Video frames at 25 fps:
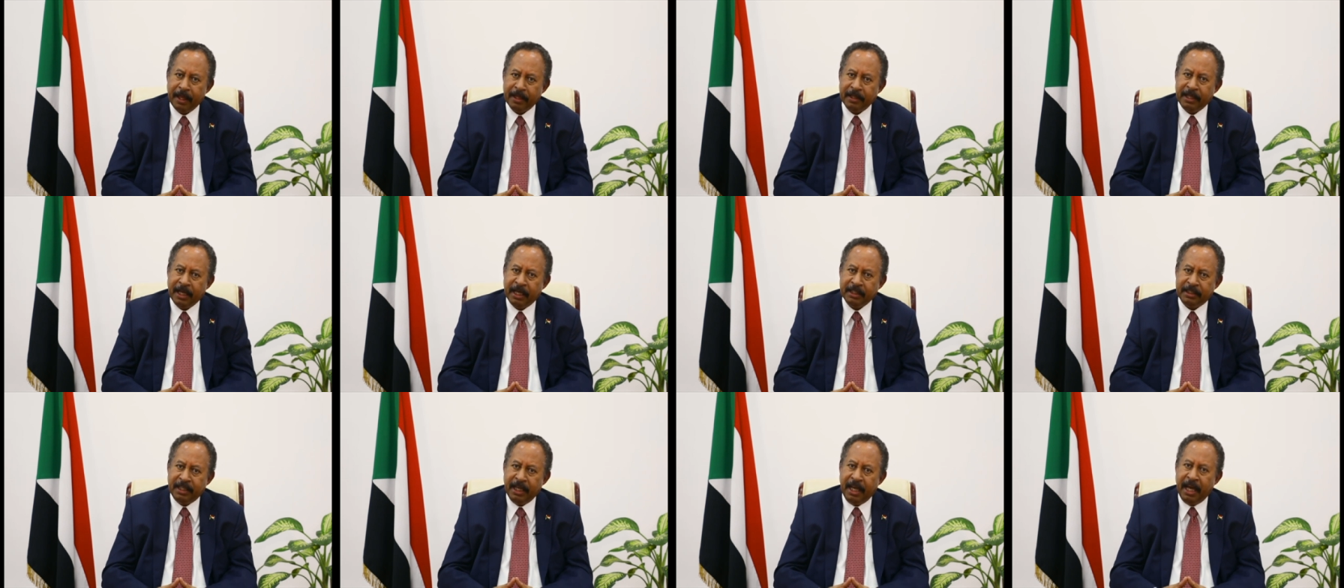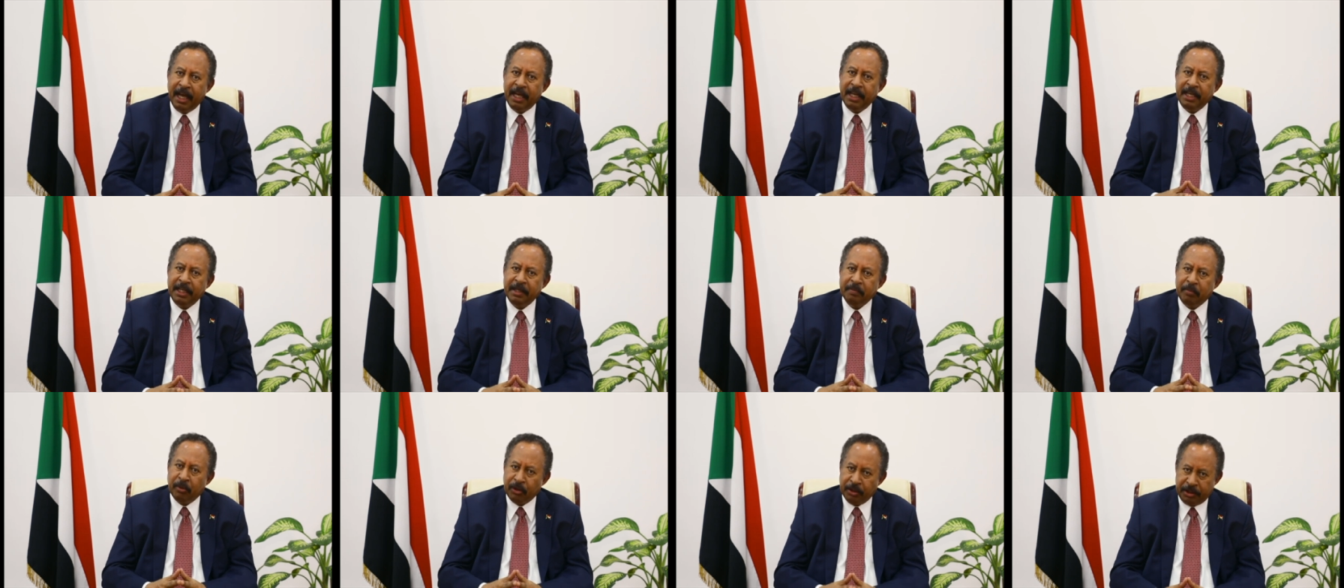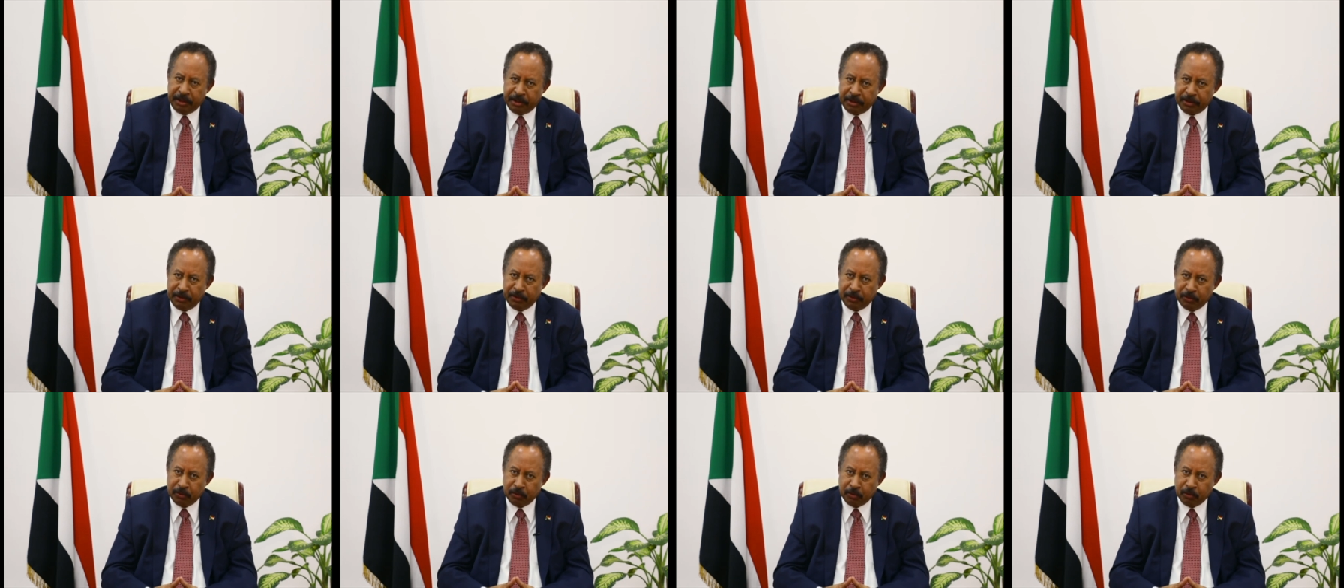that anybody
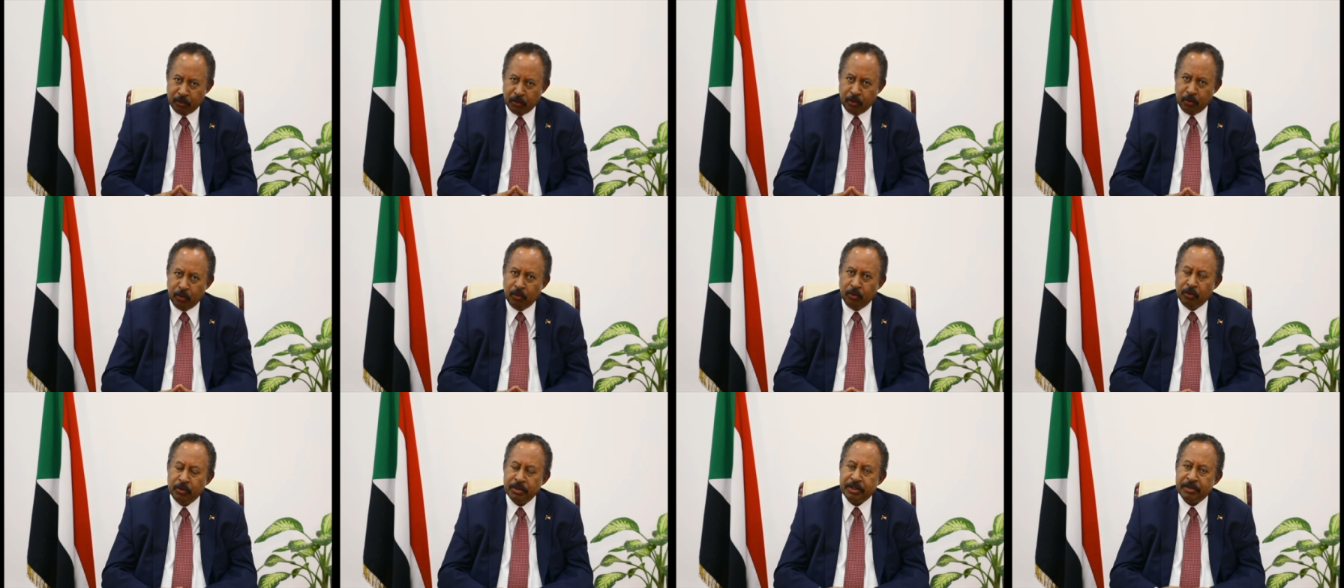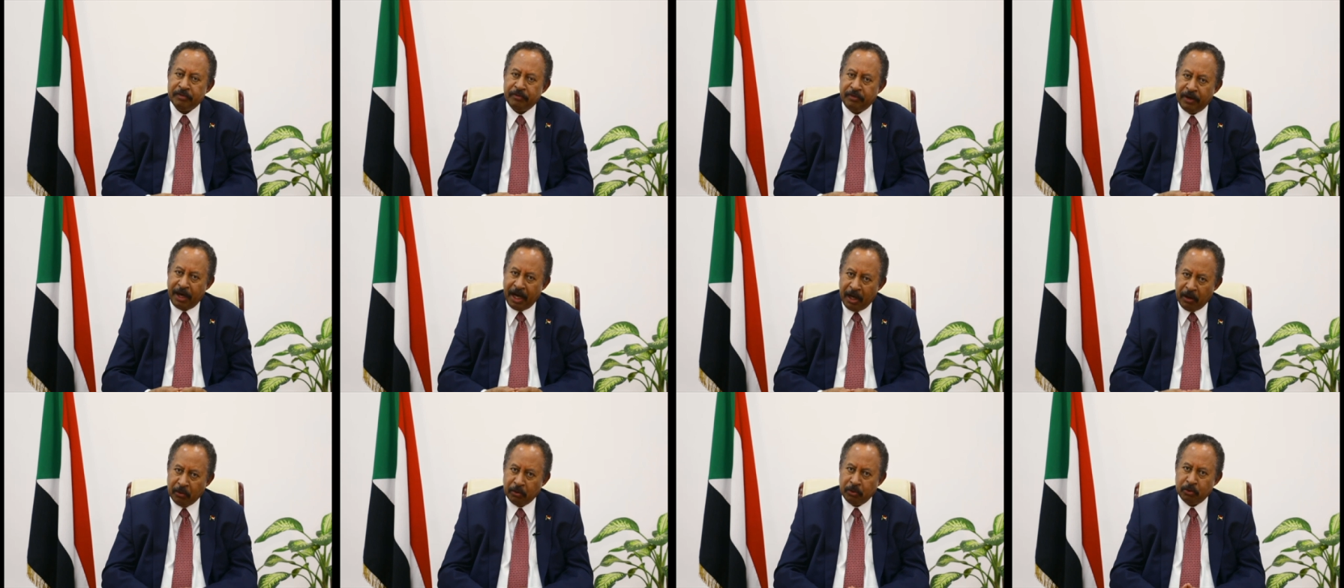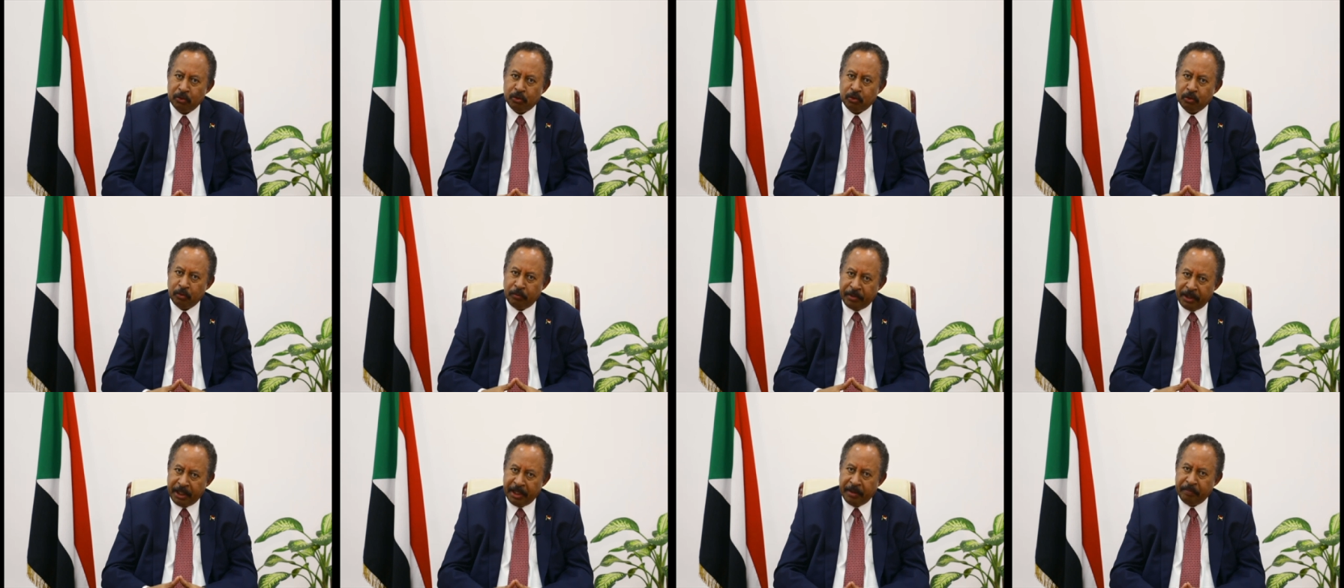who is found
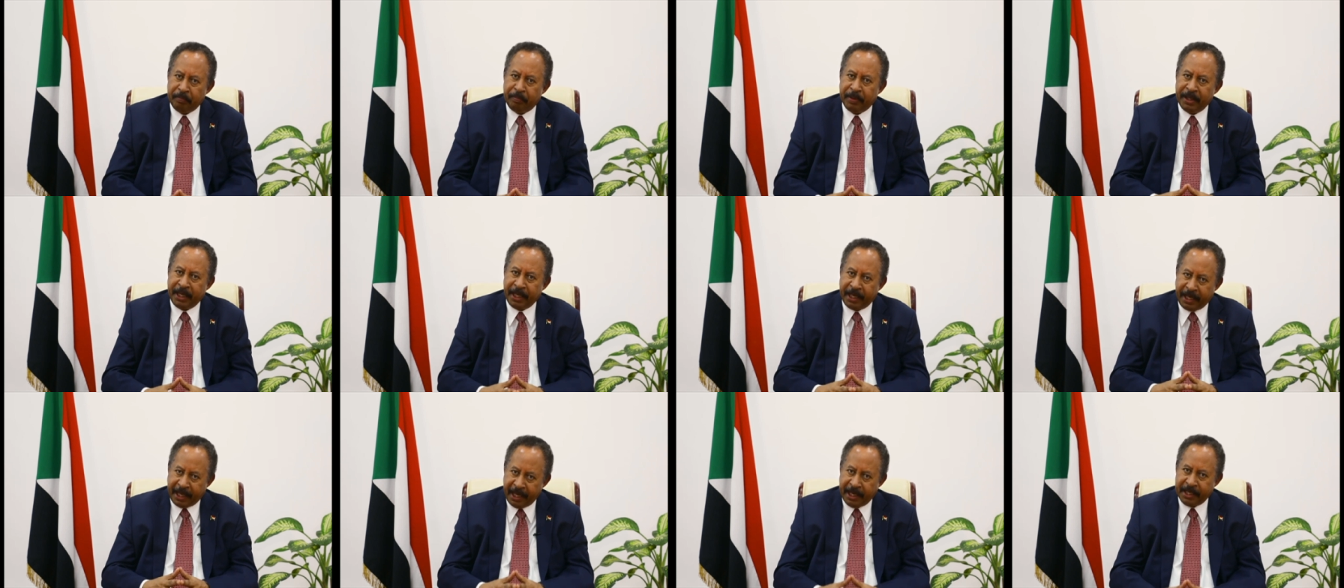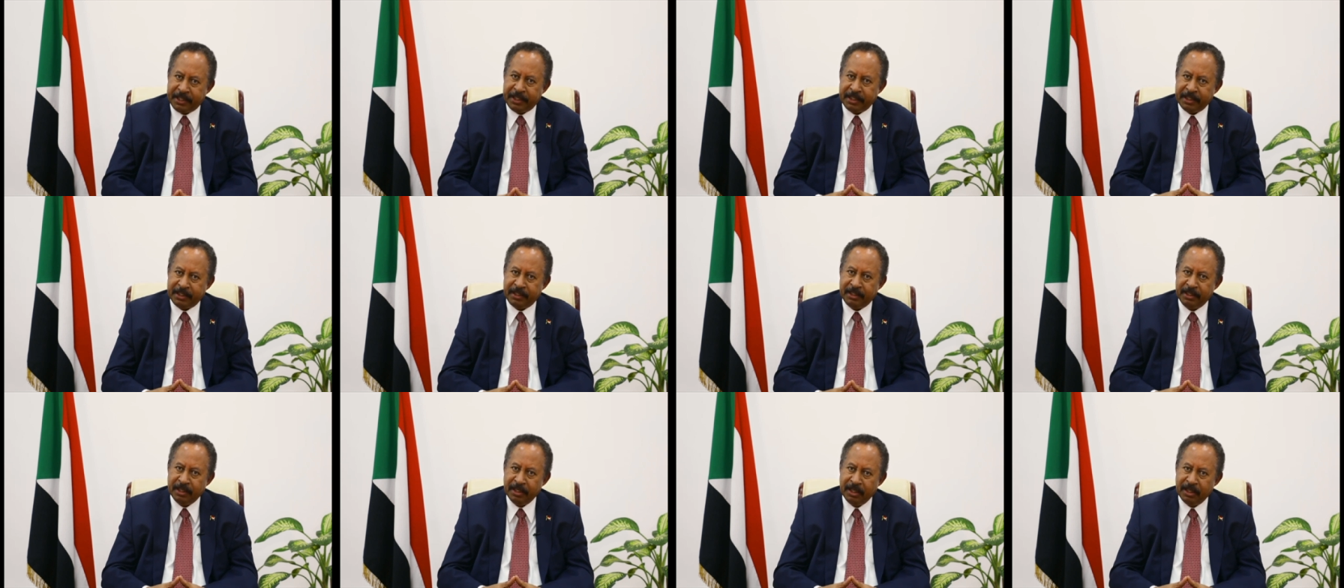to be implicated